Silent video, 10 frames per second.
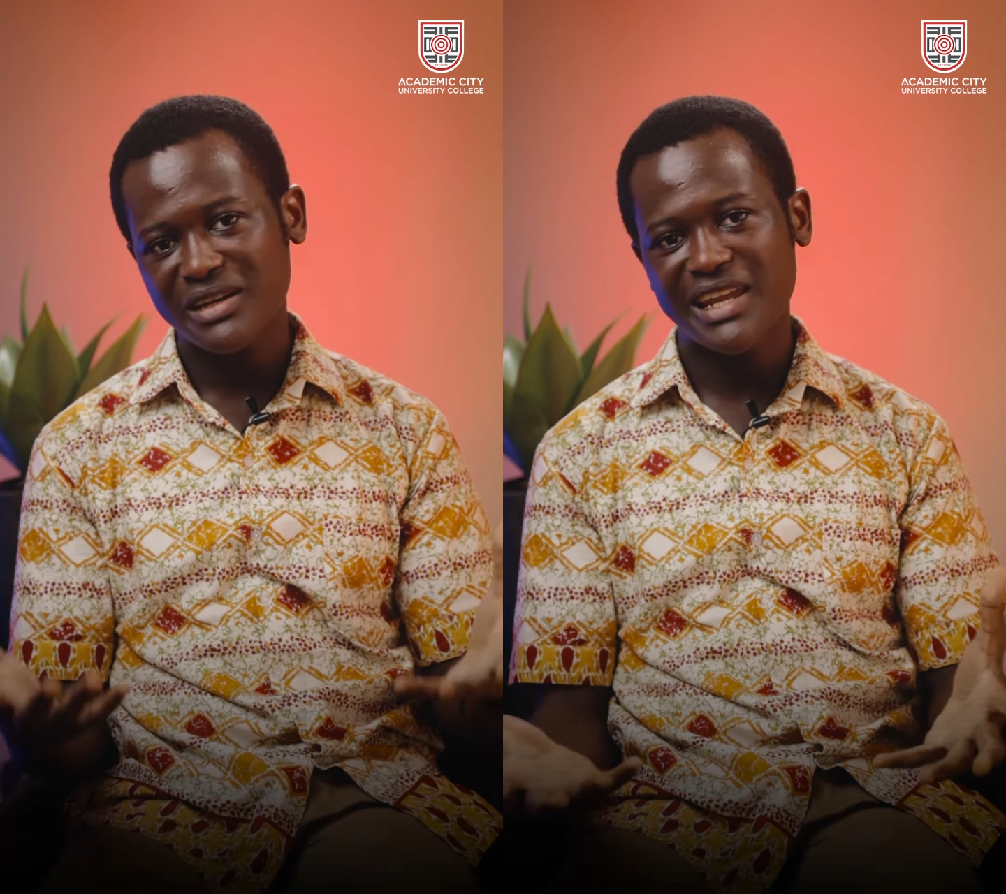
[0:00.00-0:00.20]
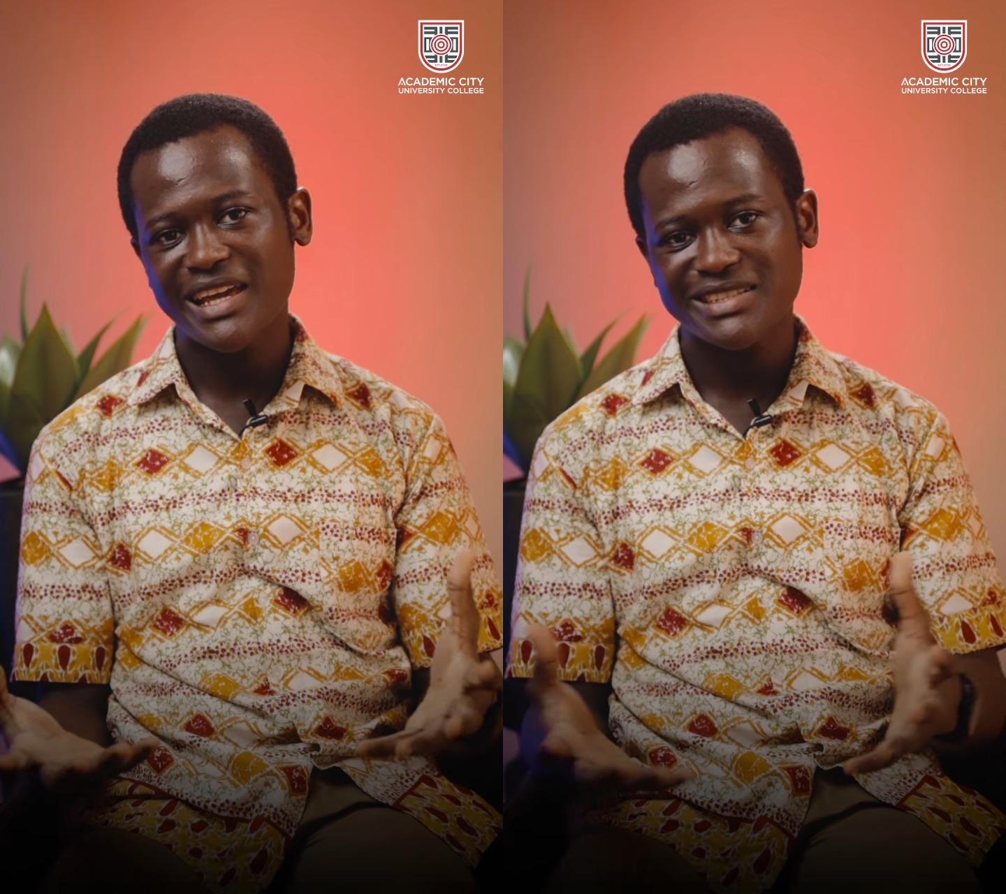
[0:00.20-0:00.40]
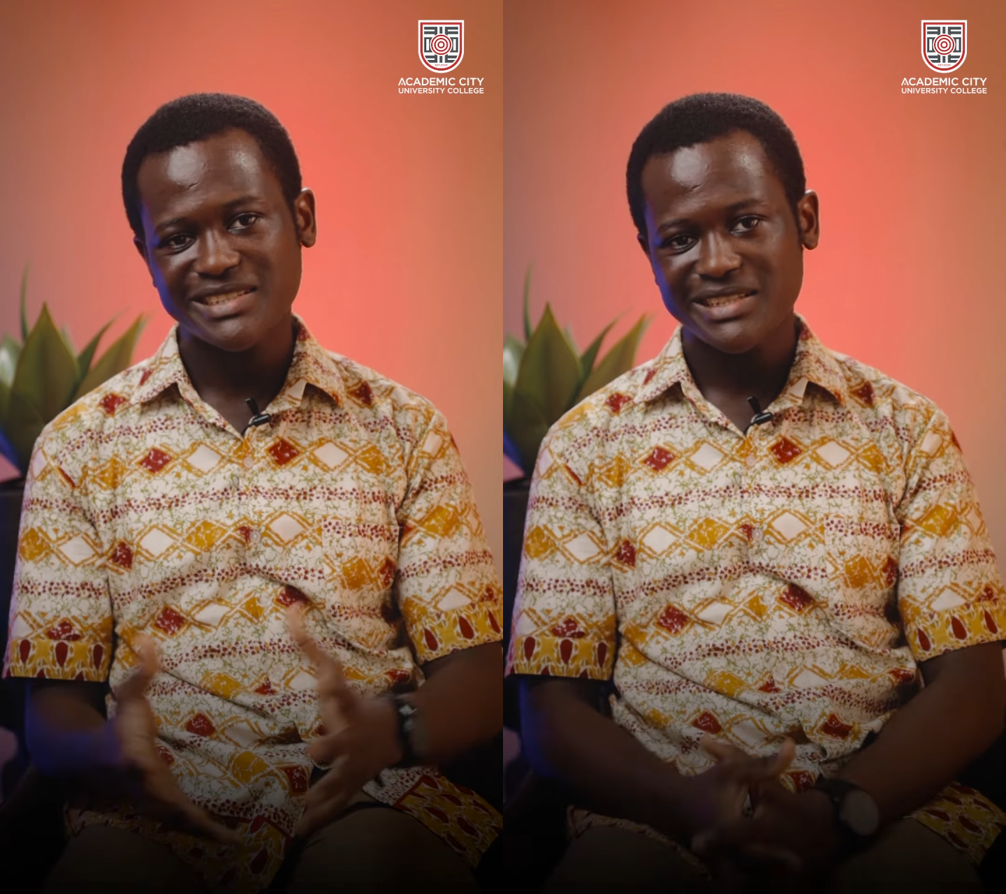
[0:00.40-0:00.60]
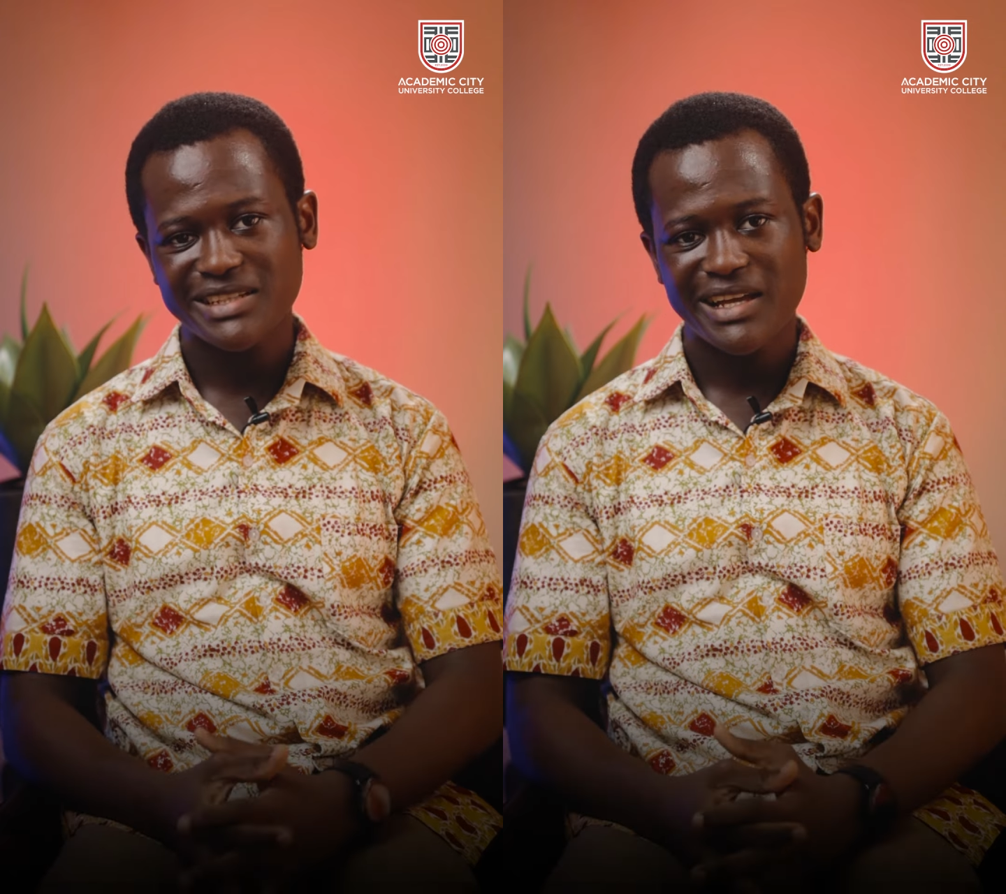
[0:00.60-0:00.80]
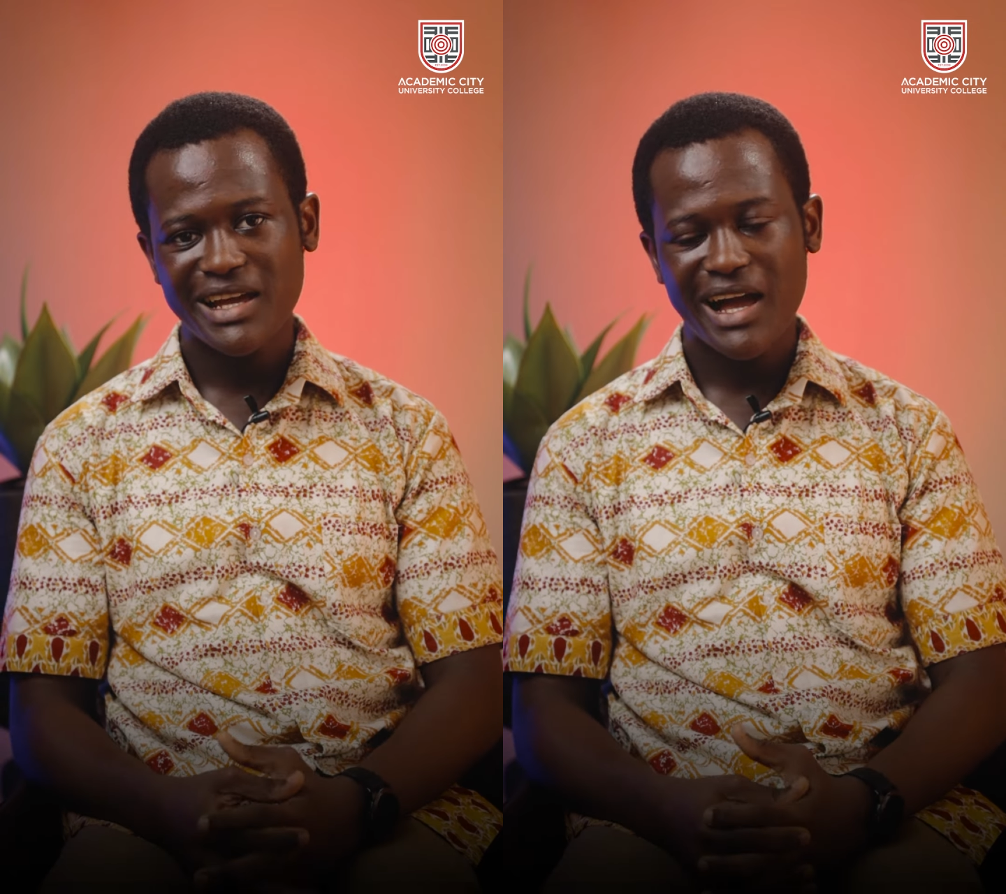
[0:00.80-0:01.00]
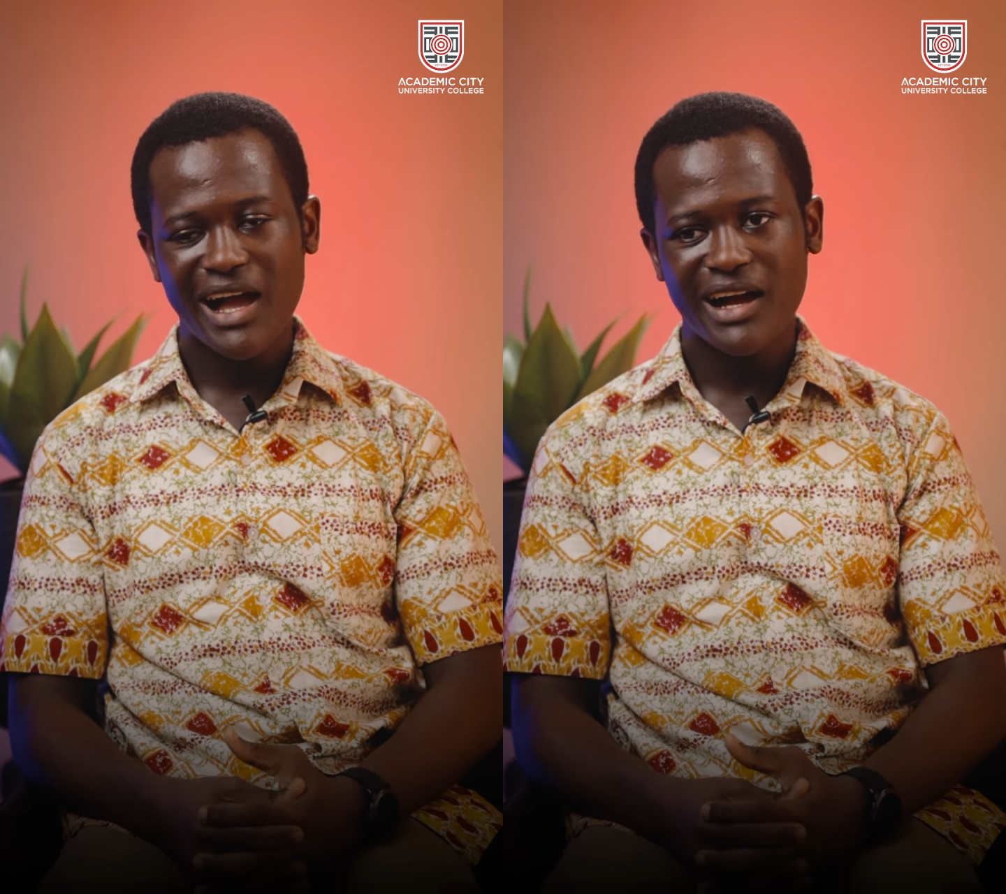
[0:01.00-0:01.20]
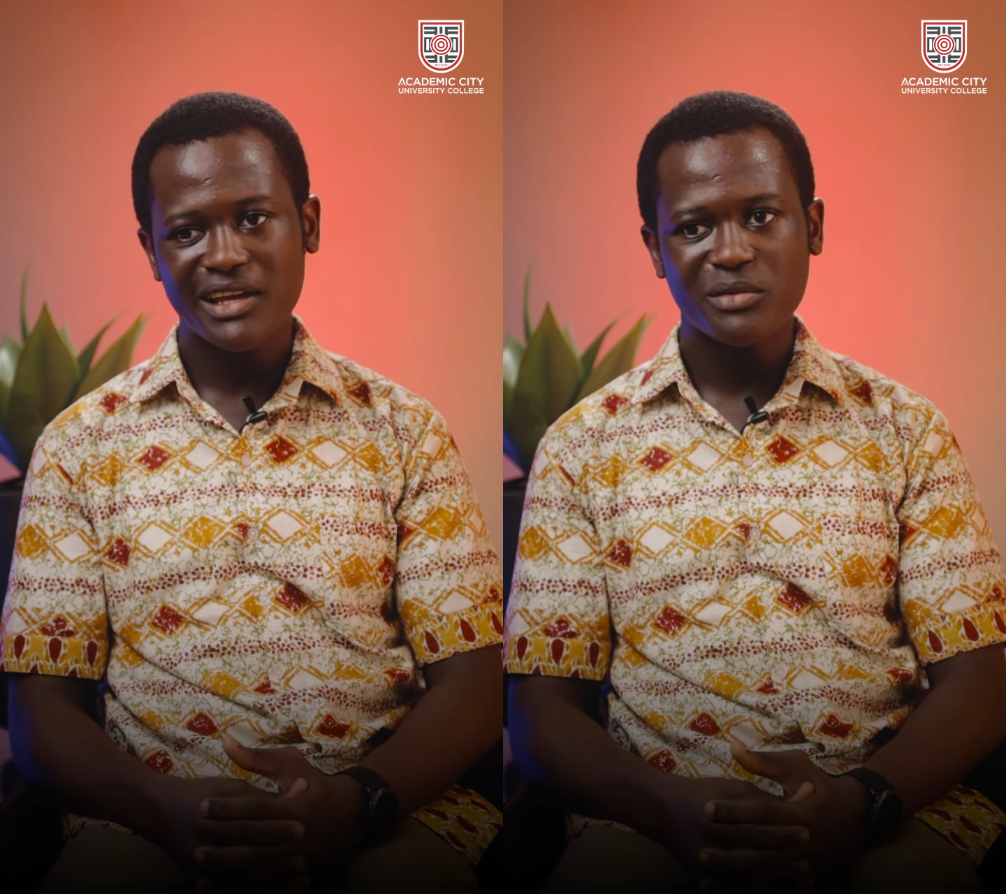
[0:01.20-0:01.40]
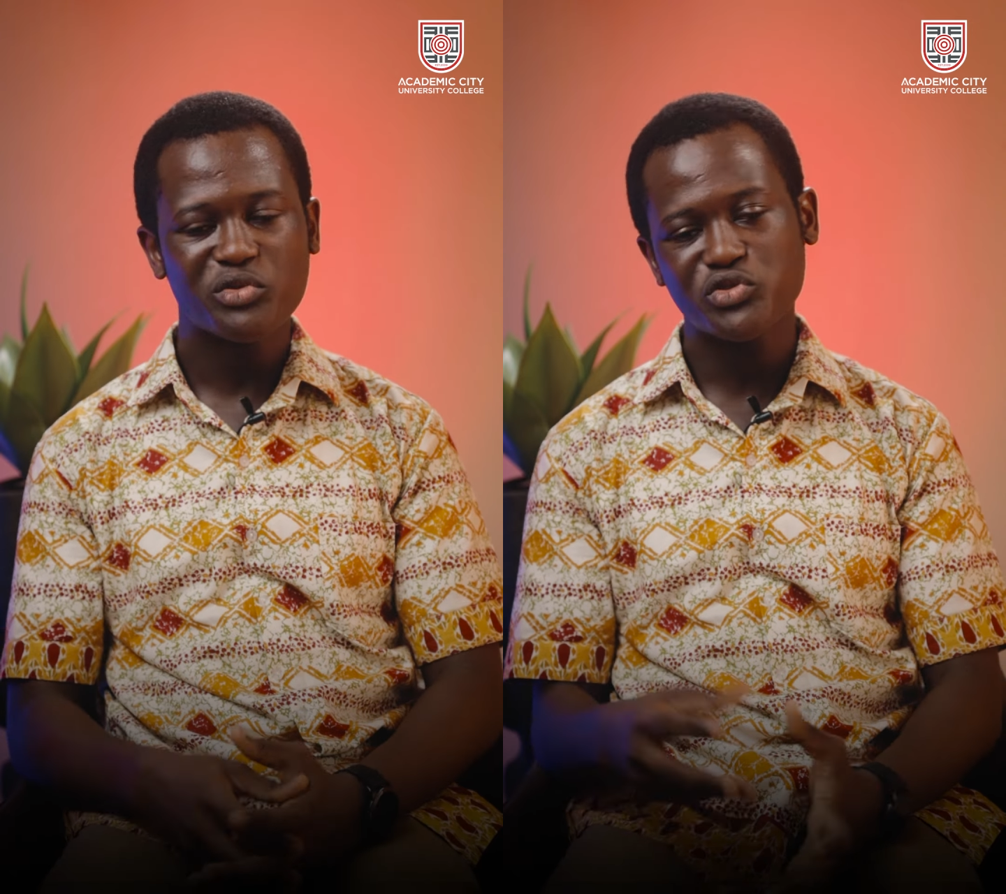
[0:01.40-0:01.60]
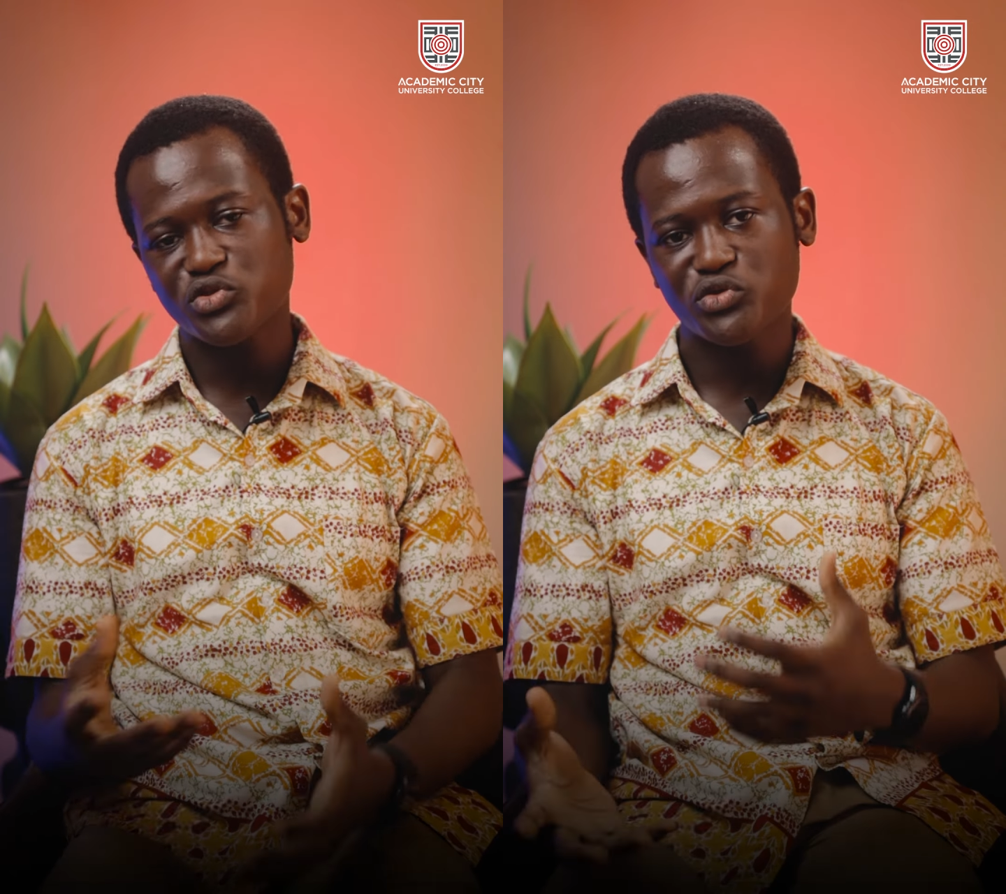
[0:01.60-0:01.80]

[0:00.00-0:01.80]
legs are able to